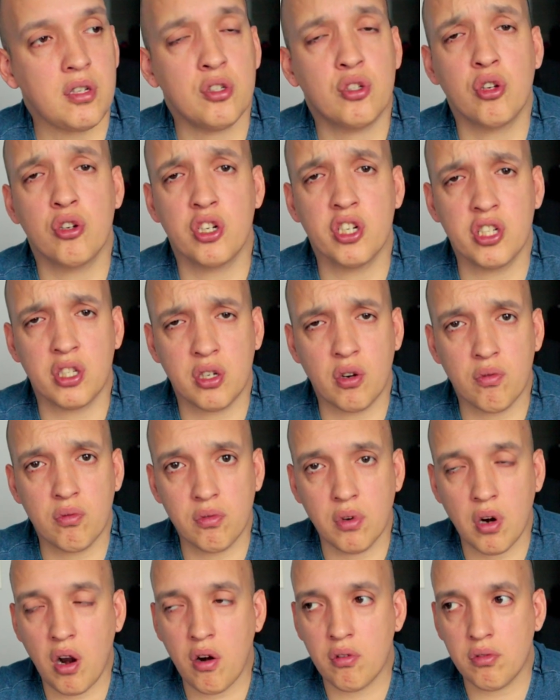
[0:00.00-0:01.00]
So just a
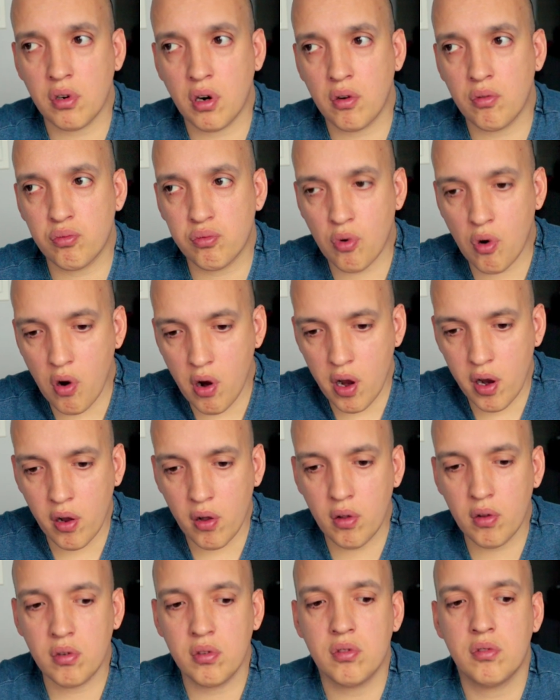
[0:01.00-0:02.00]

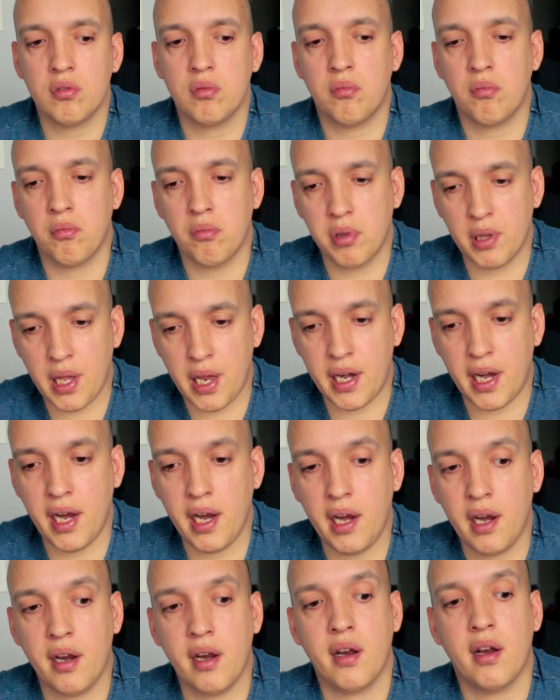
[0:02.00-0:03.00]
royal
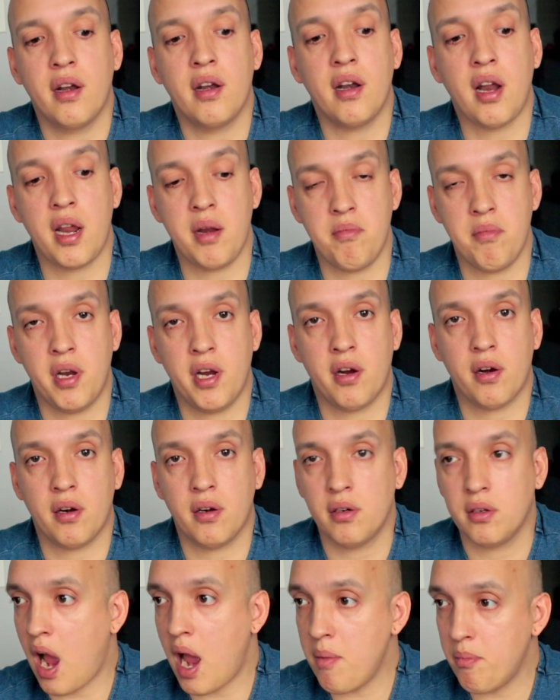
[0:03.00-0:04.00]
bloody
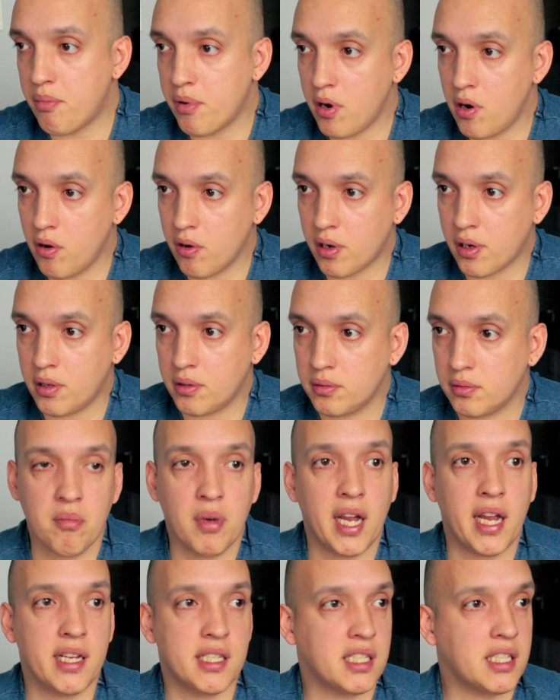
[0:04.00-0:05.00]
nightmare. I'm broke,
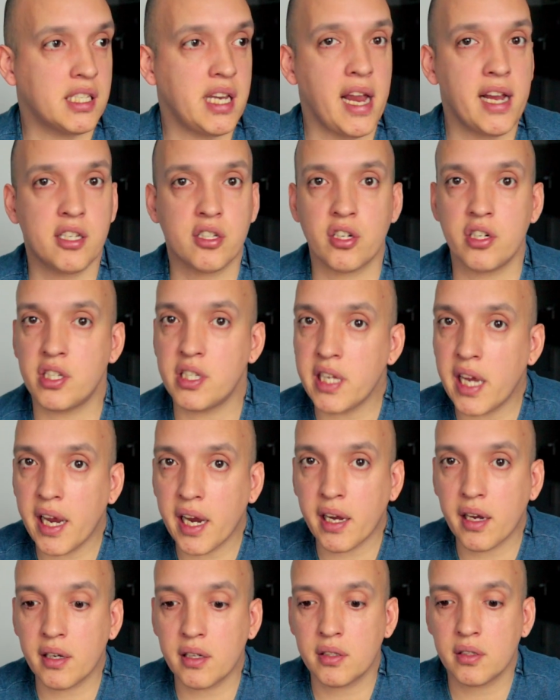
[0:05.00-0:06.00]
my snakes are
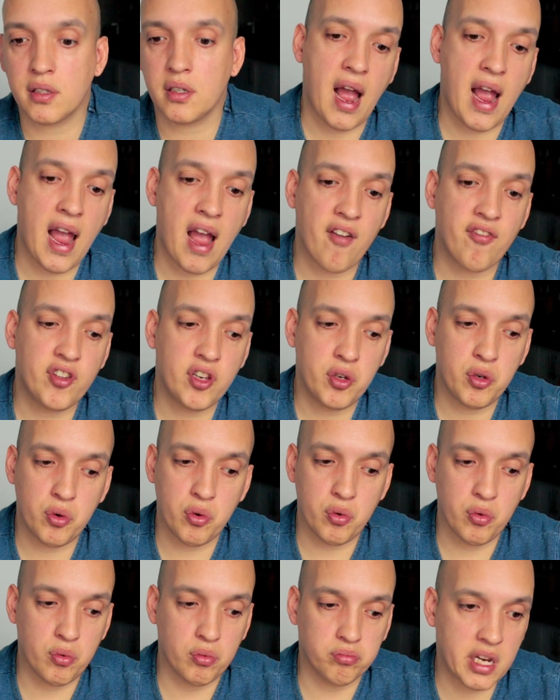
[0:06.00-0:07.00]
sick, I have
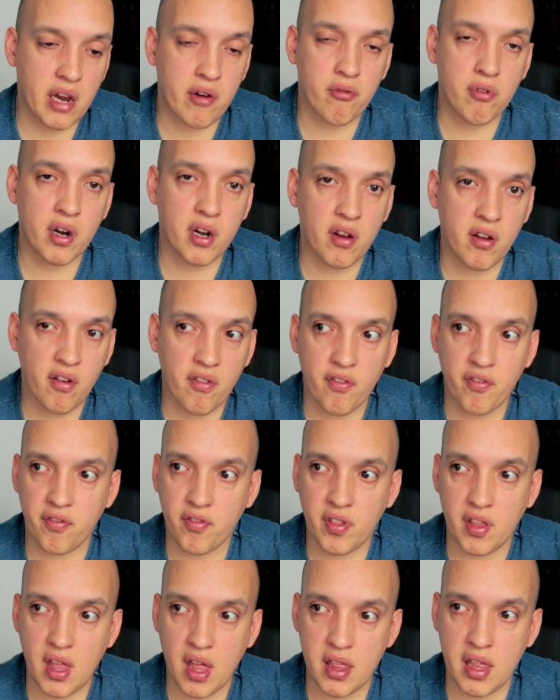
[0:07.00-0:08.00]
to get rid
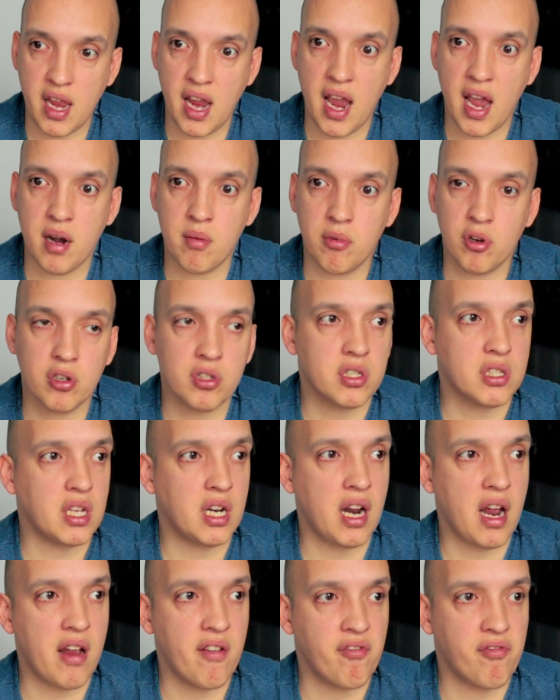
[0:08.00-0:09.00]
of the animals
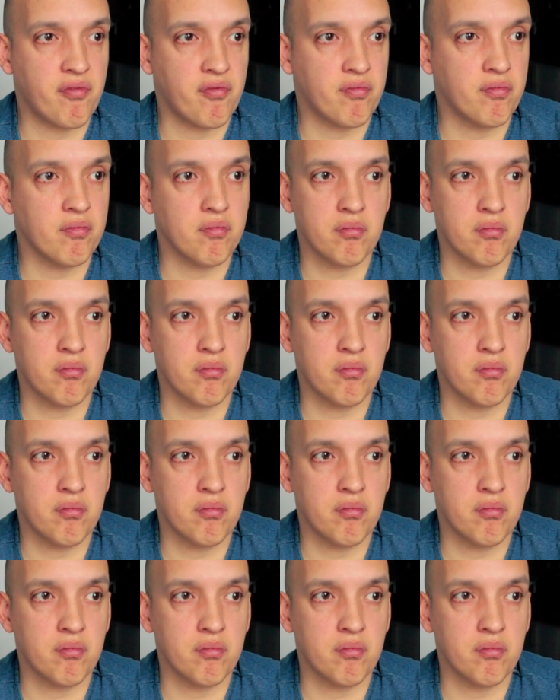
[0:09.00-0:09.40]
that I've